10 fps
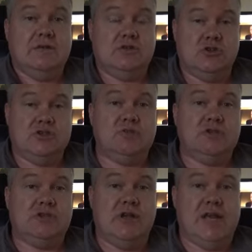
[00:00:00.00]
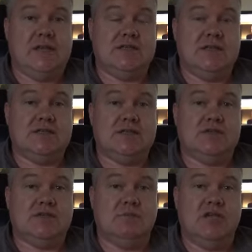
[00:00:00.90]
the transmitter and antenna
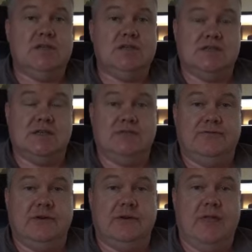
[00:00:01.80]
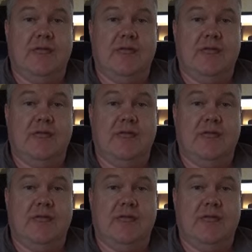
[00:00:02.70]
system in the cell phone,